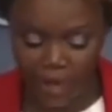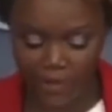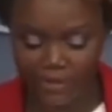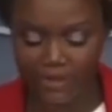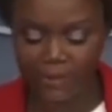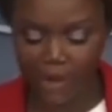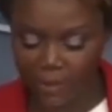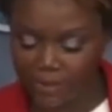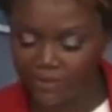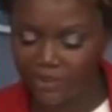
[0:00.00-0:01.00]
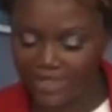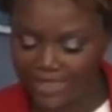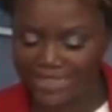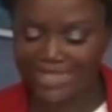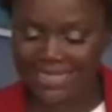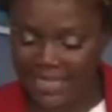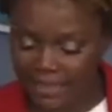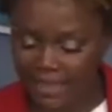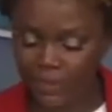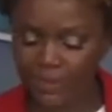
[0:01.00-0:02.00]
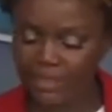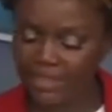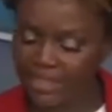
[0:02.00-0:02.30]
with the Department of Justice settling with the